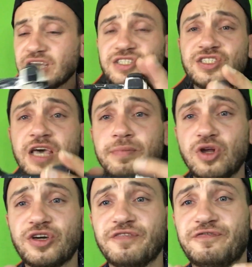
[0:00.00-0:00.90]
Same
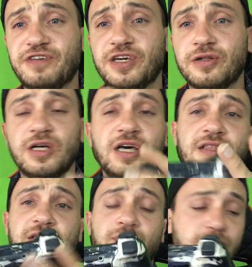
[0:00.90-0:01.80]
look and feel.
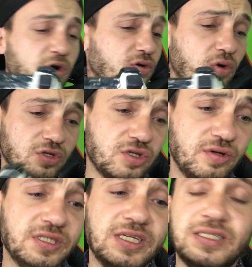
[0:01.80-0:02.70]
The remote also
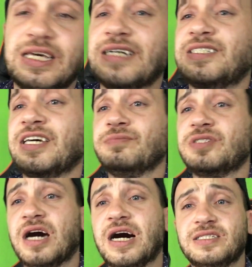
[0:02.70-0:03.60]
is the exact same
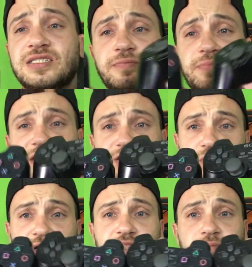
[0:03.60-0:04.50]
size as the
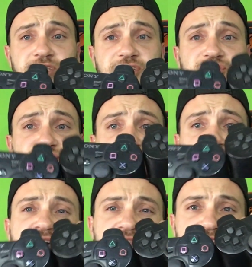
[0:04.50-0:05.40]
PS1 and the
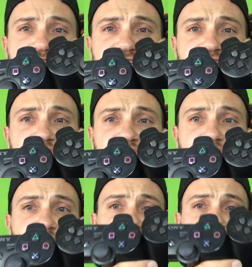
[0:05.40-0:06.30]
PS2. They actually
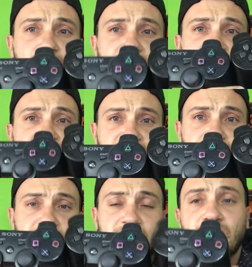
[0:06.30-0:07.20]
look quite
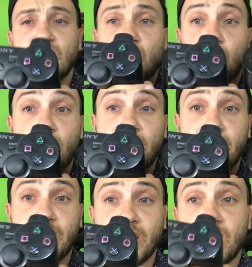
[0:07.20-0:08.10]
similar,
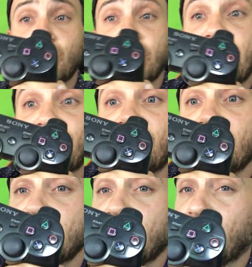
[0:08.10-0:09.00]
where we have
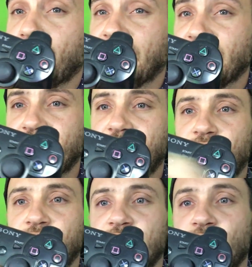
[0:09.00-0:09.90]
this little button
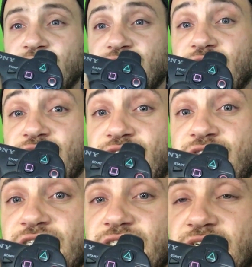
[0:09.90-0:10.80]
now, which
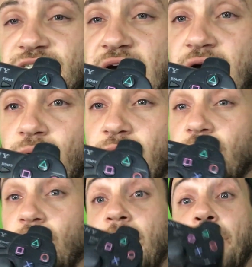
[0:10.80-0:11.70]
this is our
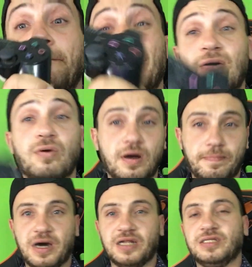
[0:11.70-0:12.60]
little power
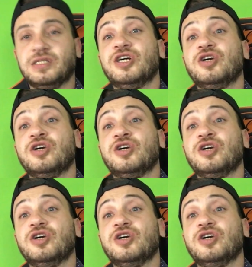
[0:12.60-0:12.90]
up button.